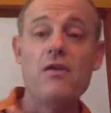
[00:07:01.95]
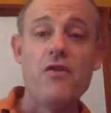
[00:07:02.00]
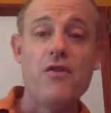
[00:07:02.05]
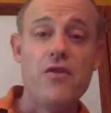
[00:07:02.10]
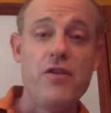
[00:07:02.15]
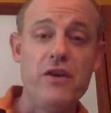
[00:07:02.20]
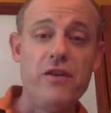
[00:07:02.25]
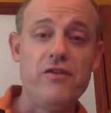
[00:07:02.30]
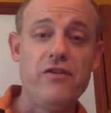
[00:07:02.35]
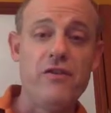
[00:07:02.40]

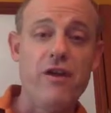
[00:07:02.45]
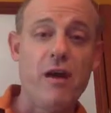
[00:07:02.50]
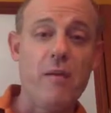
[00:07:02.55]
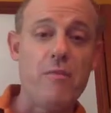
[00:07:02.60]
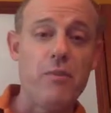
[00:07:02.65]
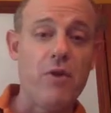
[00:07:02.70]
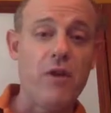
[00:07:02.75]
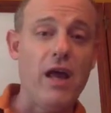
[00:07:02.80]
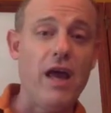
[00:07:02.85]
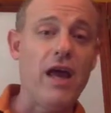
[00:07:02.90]
this
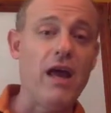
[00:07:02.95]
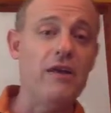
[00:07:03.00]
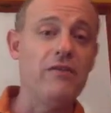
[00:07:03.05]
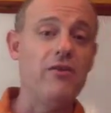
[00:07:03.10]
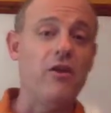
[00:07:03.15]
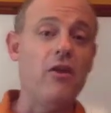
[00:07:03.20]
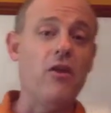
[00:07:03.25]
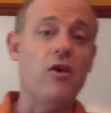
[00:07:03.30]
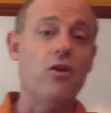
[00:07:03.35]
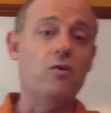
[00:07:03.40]
sample has a
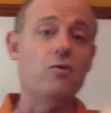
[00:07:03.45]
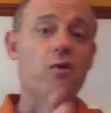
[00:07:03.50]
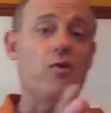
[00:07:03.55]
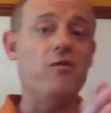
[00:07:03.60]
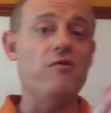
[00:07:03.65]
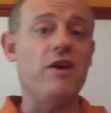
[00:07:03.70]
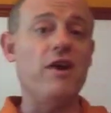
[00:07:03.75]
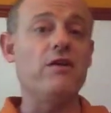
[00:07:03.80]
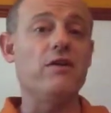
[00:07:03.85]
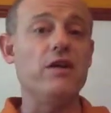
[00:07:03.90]
lot more
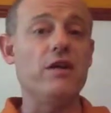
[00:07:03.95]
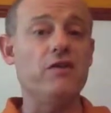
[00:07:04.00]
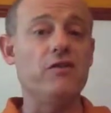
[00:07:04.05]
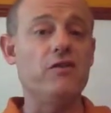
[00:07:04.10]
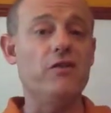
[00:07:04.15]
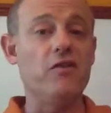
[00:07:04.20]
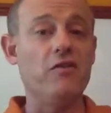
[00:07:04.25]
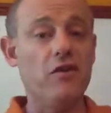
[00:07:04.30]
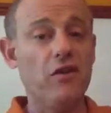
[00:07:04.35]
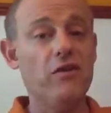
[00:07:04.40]
variance
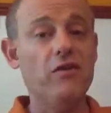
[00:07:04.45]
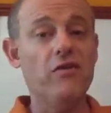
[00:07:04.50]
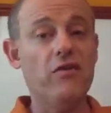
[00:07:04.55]
than this